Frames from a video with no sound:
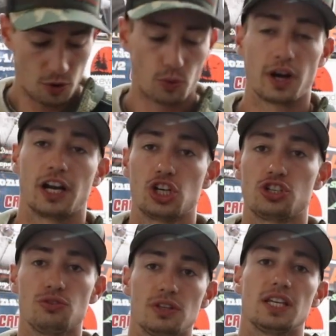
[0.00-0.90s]
we're going to
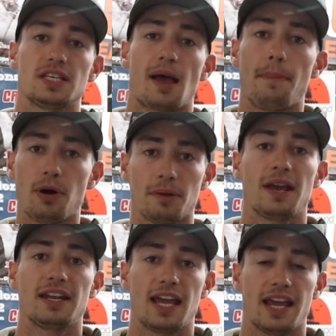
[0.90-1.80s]
shoot these, put them
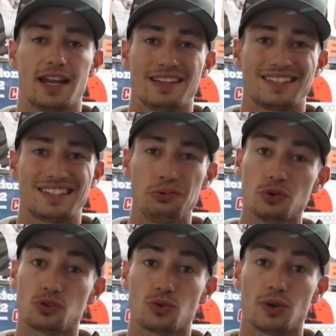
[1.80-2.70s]
head-to-head, see
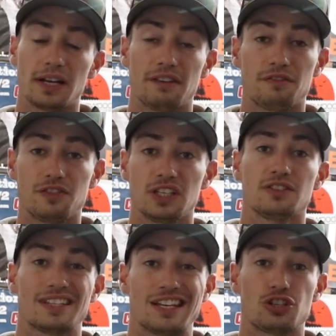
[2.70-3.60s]
which one
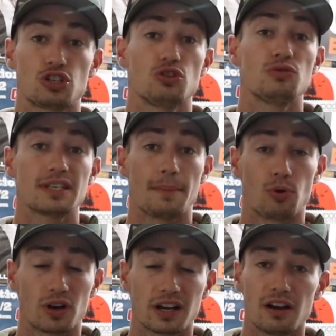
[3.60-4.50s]
feels and shoots
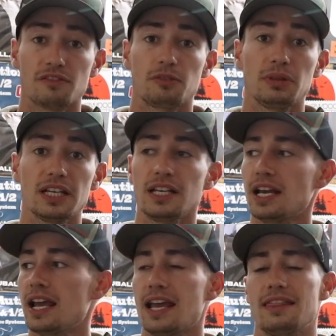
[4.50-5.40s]
more comfortably,
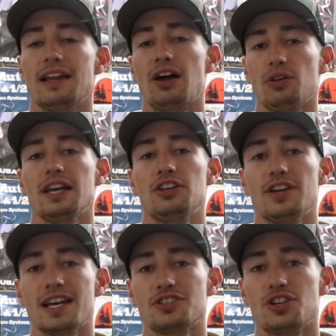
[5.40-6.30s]
and then I'll let you
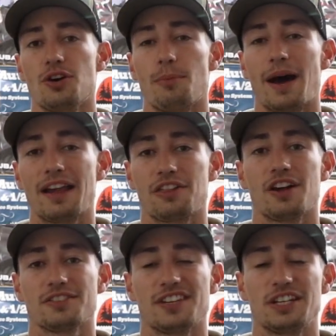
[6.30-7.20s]
guys know my
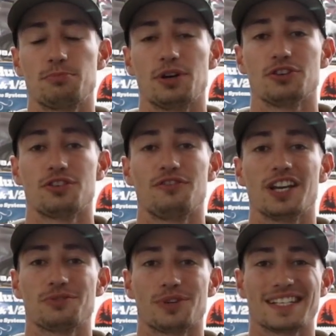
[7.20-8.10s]
thoughts on each bow. So if you
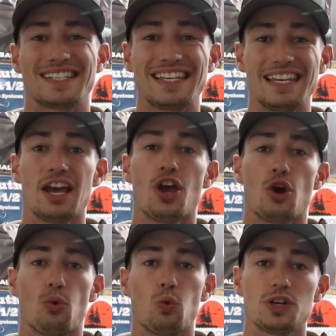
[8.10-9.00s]
guys want to see
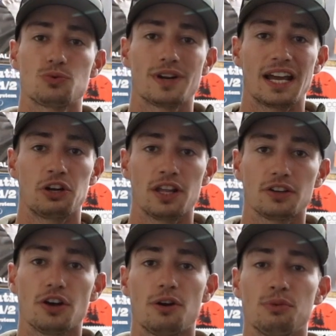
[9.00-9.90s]
which one I'd rather
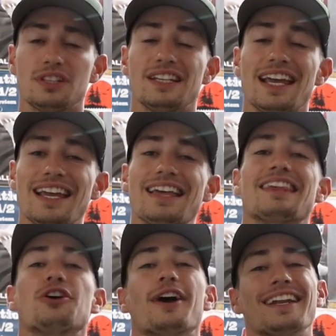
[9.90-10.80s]
go home with today,
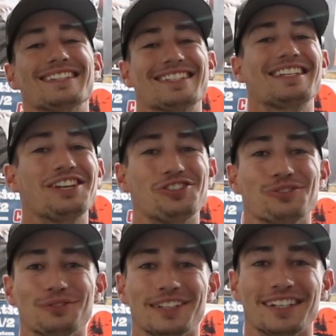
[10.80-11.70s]
then go ahead and stay
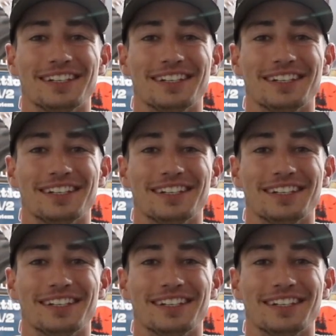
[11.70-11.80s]
tuned.